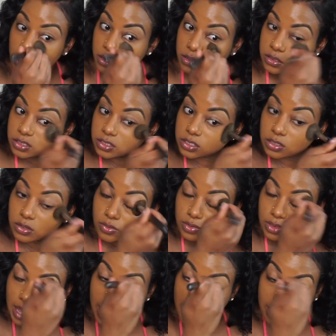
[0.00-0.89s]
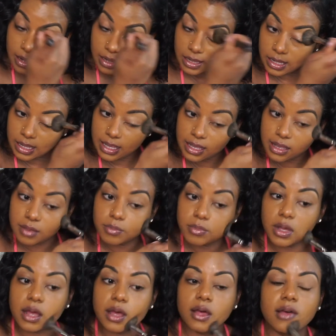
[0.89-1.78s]
So that claim
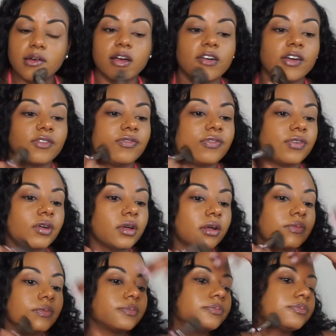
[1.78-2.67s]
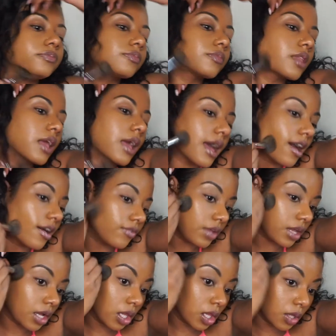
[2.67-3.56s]
of
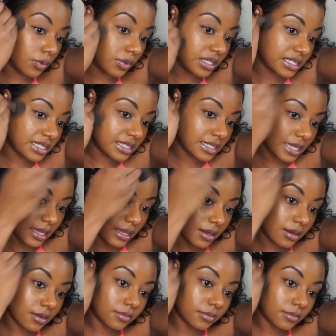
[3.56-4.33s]
having glowy skin